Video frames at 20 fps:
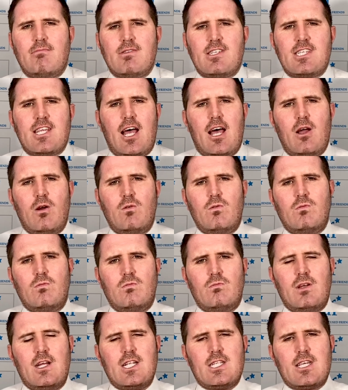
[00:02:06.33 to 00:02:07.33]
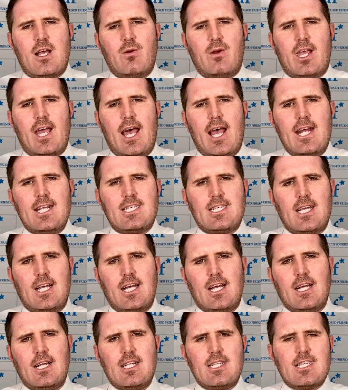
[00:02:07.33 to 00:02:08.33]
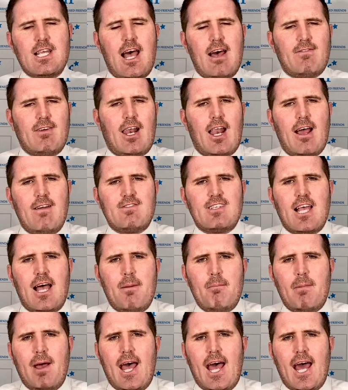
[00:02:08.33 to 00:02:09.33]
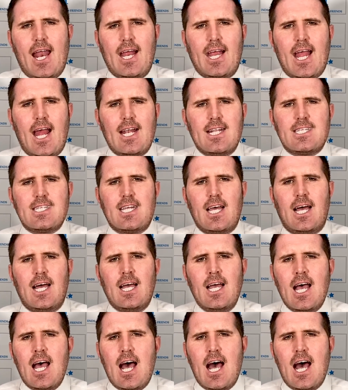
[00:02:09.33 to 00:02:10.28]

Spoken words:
So it's okay to have a lifetime ban against an